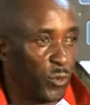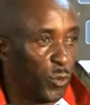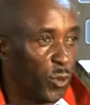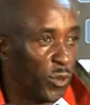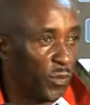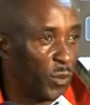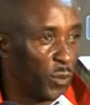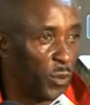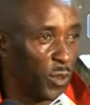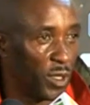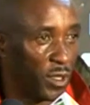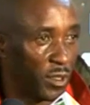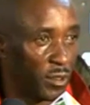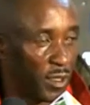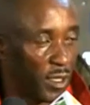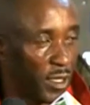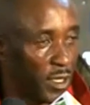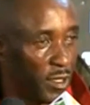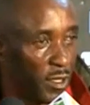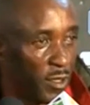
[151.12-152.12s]
two of the
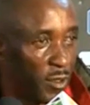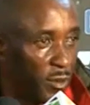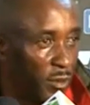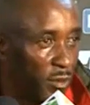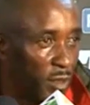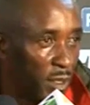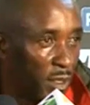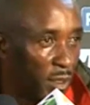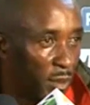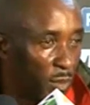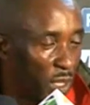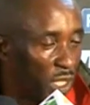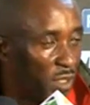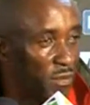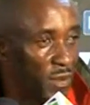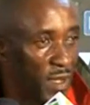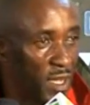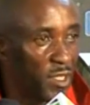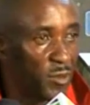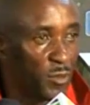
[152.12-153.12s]
world, you know,
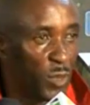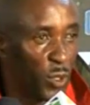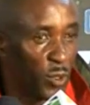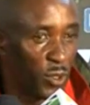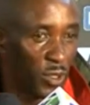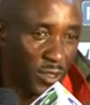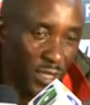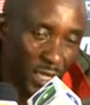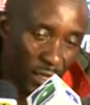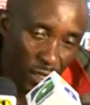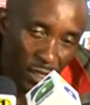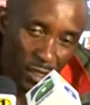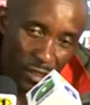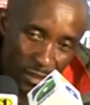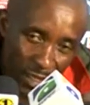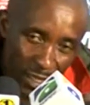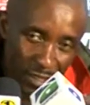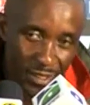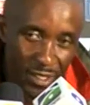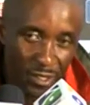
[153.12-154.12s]
best fast bowlers,
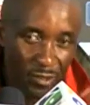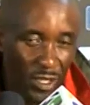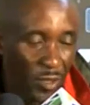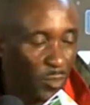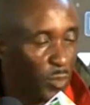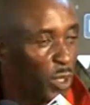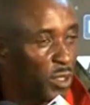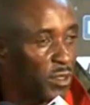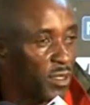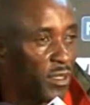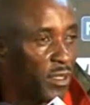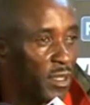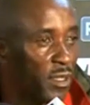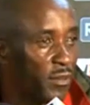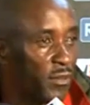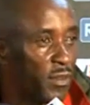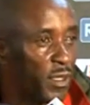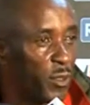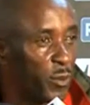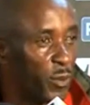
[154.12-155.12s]
that's a great
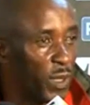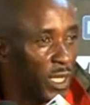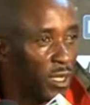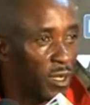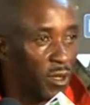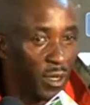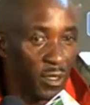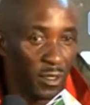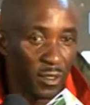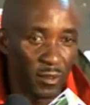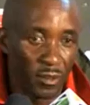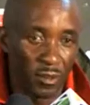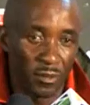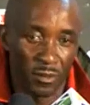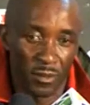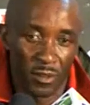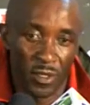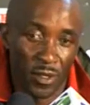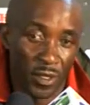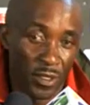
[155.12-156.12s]
positive, and the way
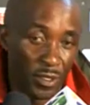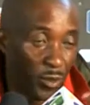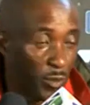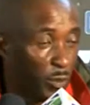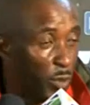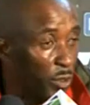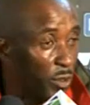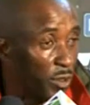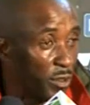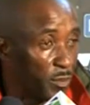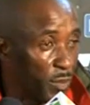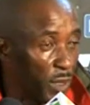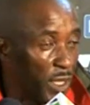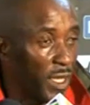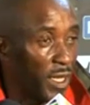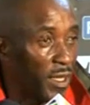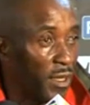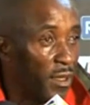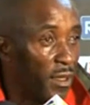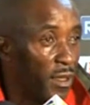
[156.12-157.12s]
Colin O'Boyle
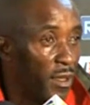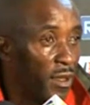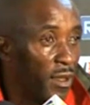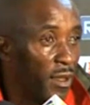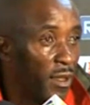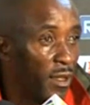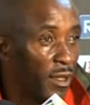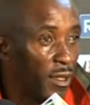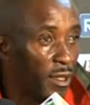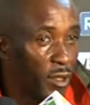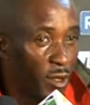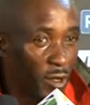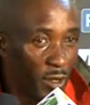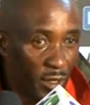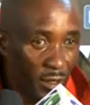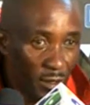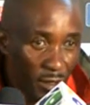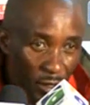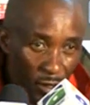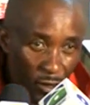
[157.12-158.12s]
play, you
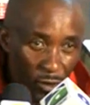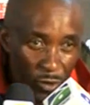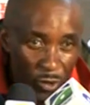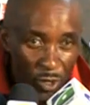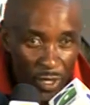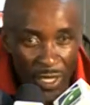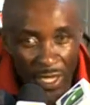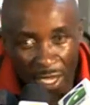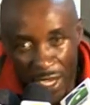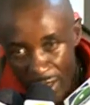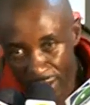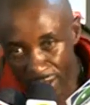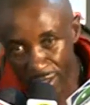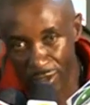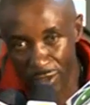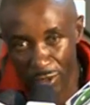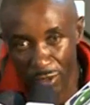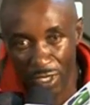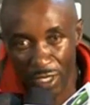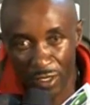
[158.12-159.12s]
know, all he had
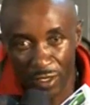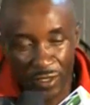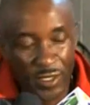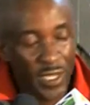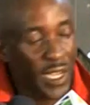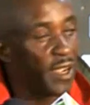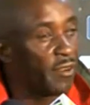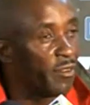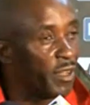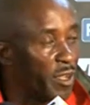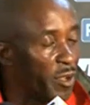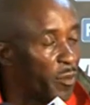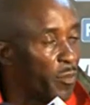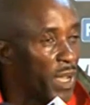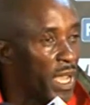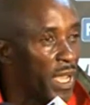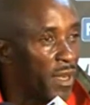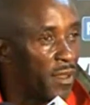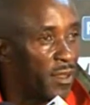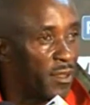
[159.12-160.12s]
to do there is carry
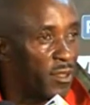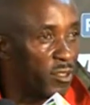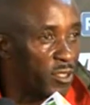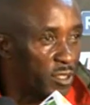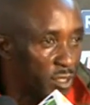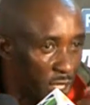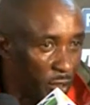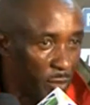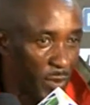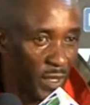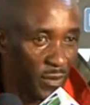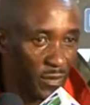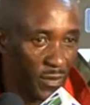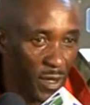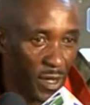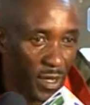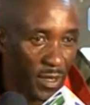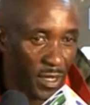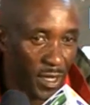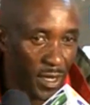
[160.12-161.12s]
on batting. You see, we have
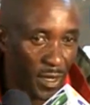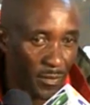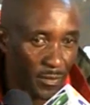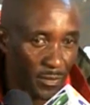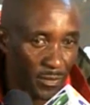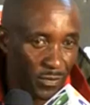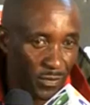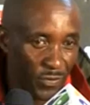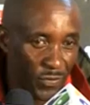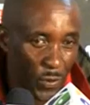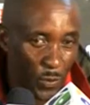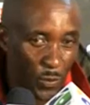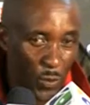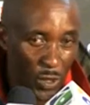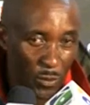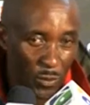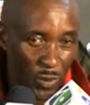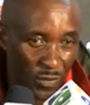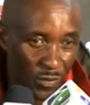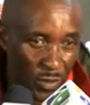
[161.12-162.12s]
got, from
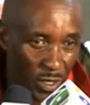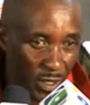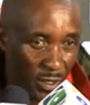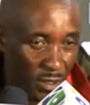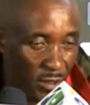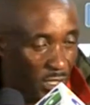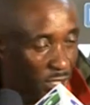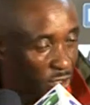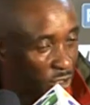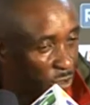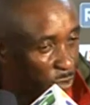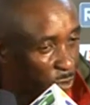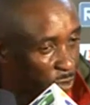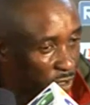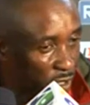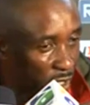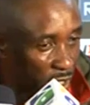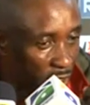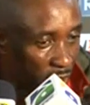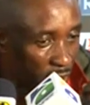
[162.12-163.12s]
what we have got in the
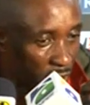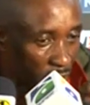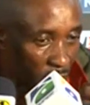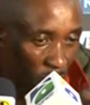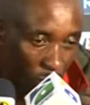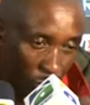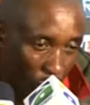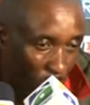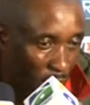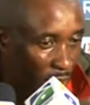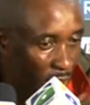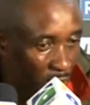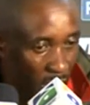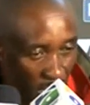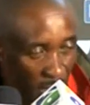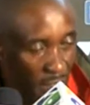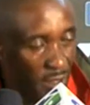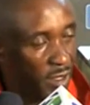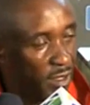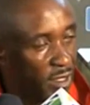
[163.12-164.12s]
associate or in the
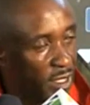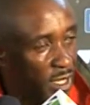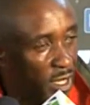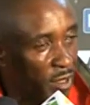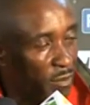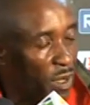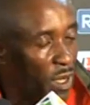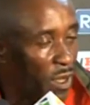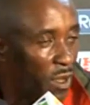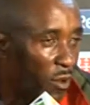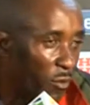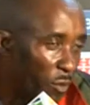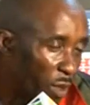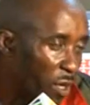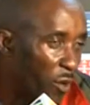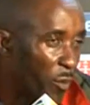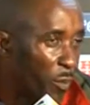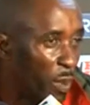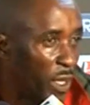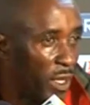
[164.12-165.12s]
Kenya team,
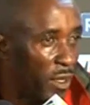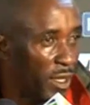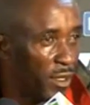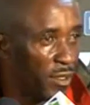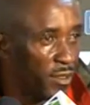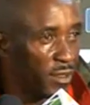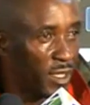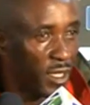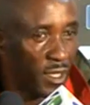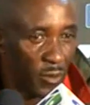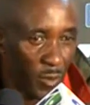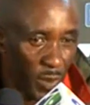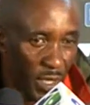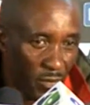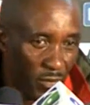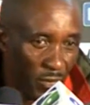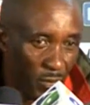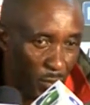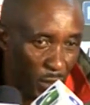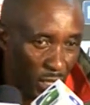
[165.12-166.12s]
we got players. We
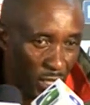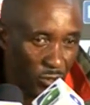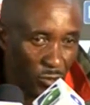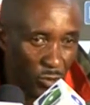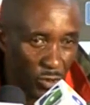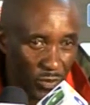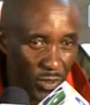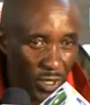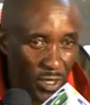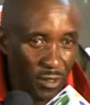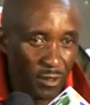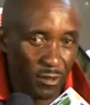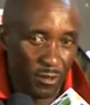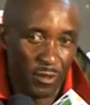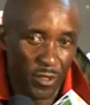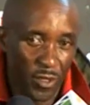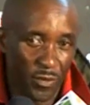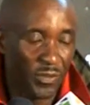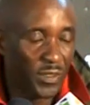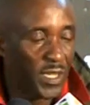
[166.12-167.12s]
have players who have
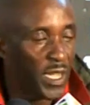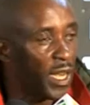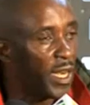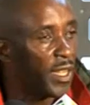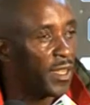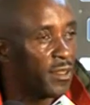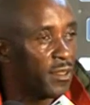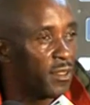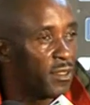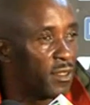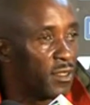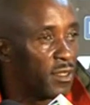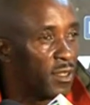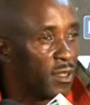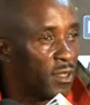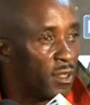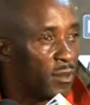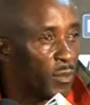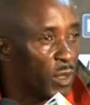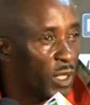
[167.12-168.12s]
got enough talent,
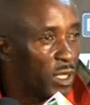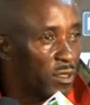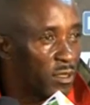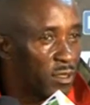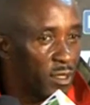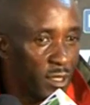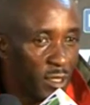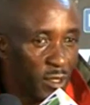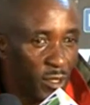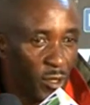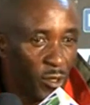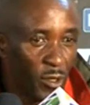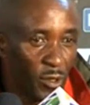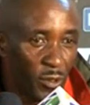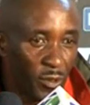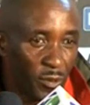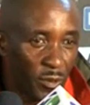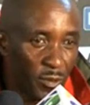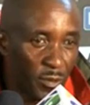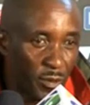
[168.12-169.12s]
but is, you
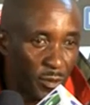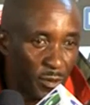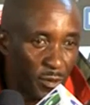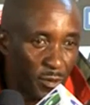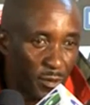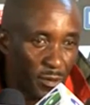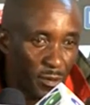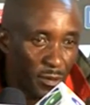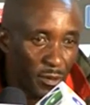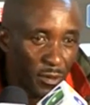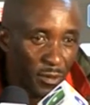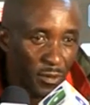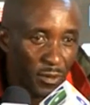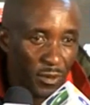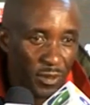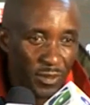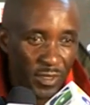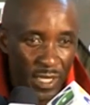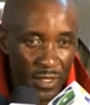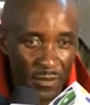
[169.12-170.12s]
know,
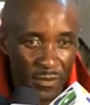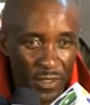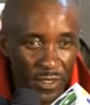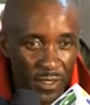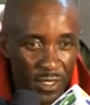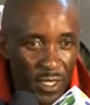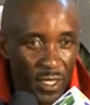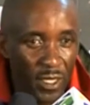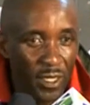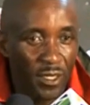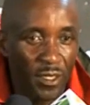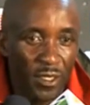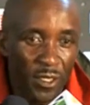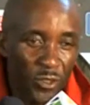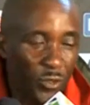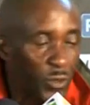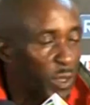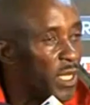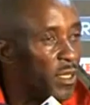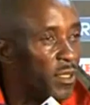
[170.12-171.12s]
17
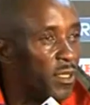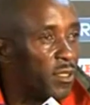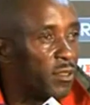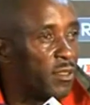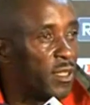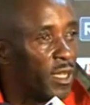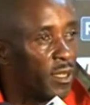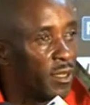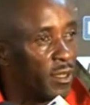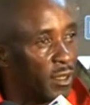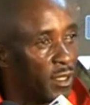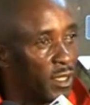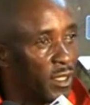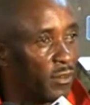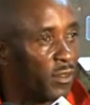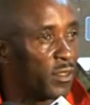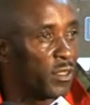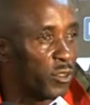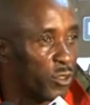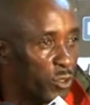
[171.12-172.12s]
and 20 is not going to
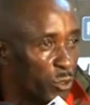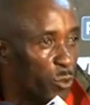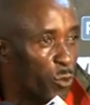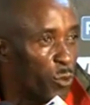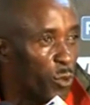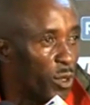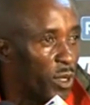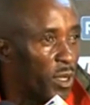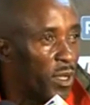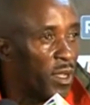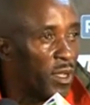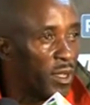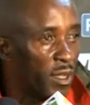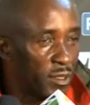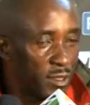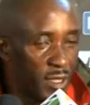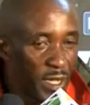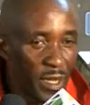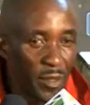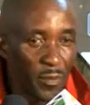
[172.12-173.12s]
give us a score.
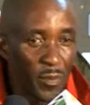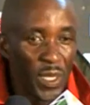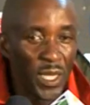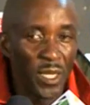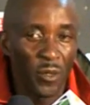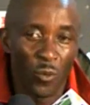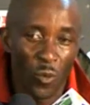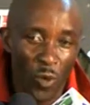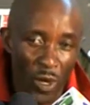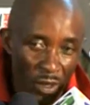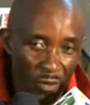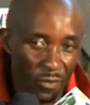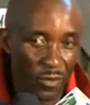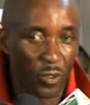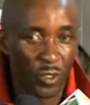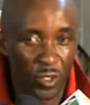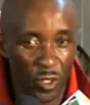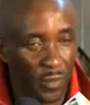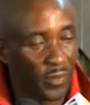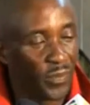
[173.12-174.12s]
It's got to be one
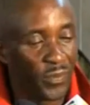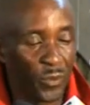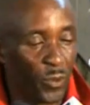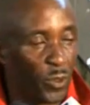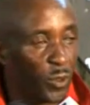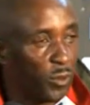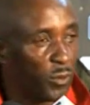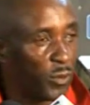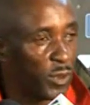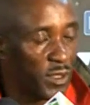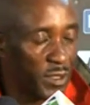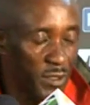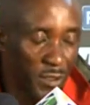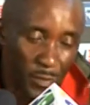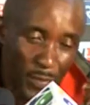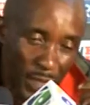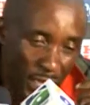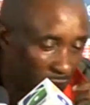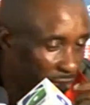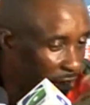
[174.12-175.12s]
of our top four, which is
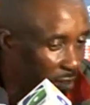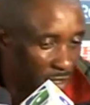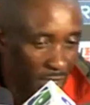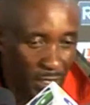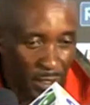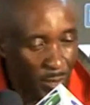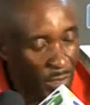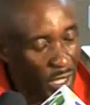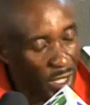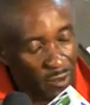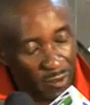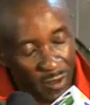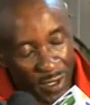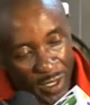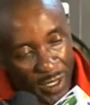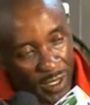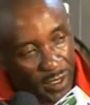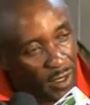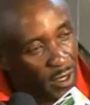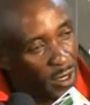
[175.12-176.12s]
the basic thing about
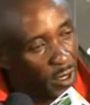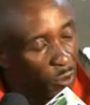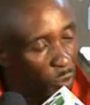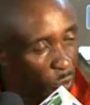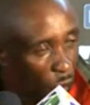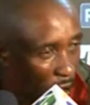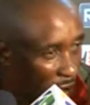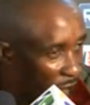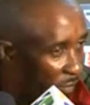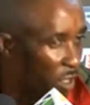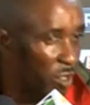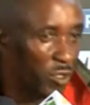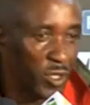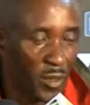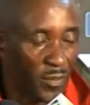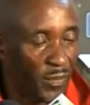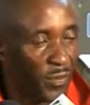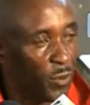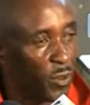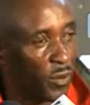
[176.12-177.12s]
cricket. One of the
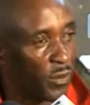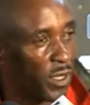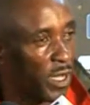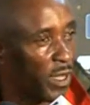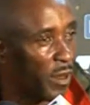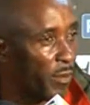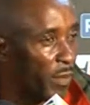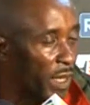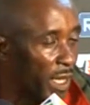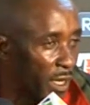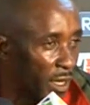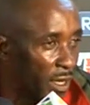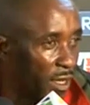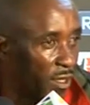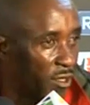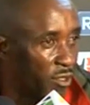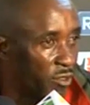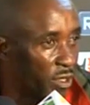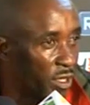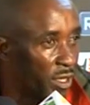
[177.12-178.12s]
top four, we've got to make
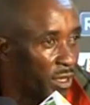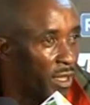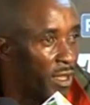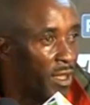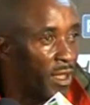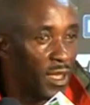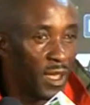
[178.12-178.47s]
100,